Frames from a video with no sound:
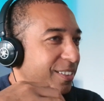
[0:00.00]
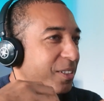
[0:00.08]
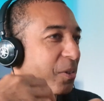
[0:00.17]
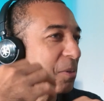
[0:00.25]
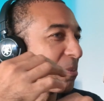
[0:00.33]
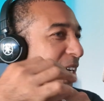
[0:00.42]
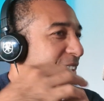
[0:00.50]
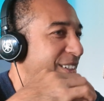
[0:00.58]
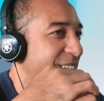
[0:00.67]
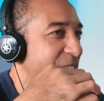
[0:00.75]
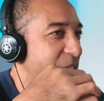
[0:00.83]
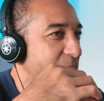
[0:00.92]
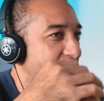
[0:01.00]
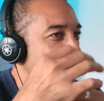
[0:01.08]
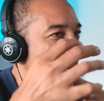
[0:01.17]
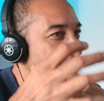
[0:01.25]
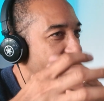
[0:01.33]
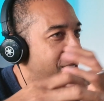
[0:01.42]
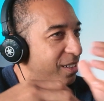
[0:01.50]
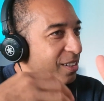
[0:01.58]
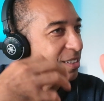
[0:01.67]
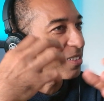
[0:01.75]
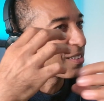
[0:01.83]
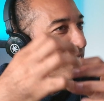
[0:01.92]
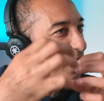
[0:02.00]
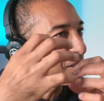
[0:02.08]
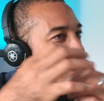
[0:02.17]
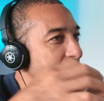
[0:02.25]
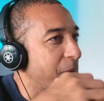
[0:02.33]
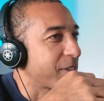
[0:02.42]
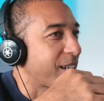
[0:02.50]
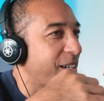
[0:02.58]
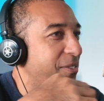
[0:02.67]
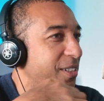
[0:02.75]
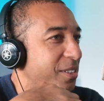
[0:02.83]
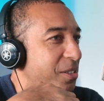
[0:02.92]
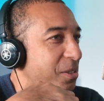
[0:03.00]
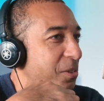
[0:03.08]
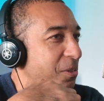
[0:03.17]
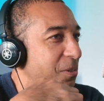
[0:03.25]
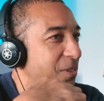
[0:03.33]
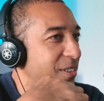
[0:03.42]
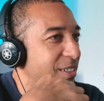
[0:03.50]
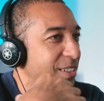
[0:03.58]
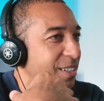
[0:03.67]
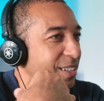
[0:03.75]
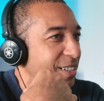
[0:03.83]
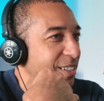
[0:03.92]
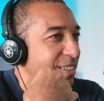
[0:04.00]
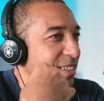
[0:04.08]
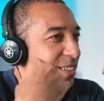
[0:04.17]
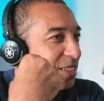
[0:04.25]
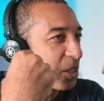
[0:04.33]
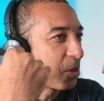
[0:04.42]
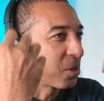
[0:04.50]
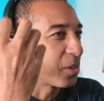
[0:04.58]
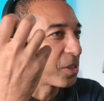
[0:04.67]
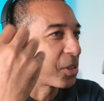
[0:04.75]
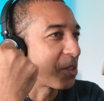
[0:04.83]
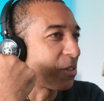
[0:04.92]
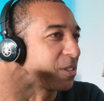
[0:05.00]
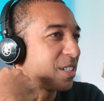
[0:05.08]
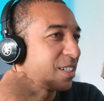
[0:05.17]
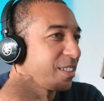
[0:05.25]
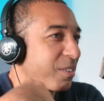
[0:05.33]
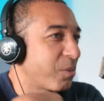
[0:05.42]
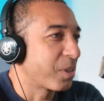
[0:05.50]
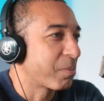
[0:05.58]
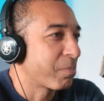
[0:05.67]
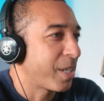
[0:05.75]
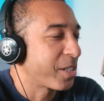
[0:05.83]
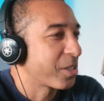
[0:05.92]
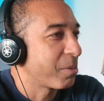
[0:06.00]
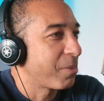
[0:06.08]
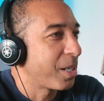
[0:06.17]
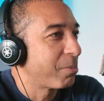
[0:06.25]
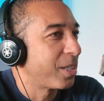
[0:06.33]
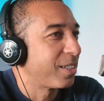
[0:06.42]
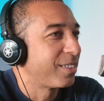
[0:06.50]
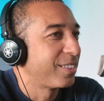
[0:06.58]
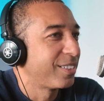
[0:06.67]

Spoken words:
going back into a deeper dive into your journey with Pachamama.